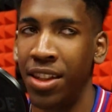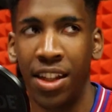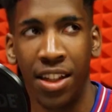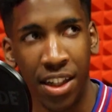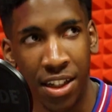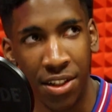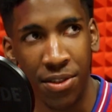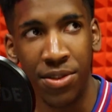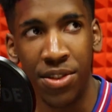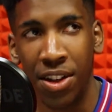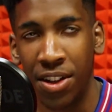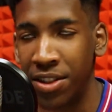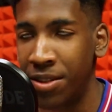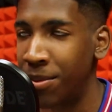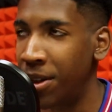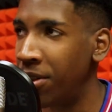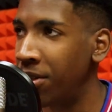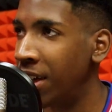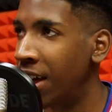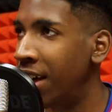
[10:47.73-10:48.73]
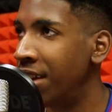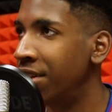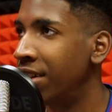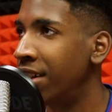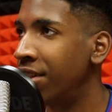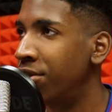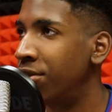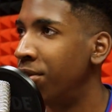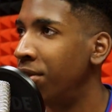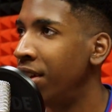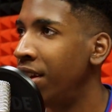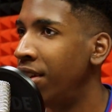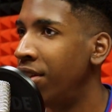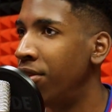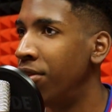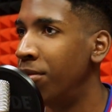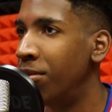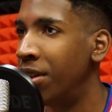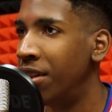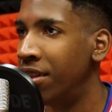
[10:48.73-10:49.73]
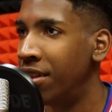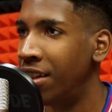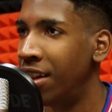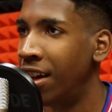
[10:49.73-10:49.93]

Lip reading: like you talked about guys like Julian Newman.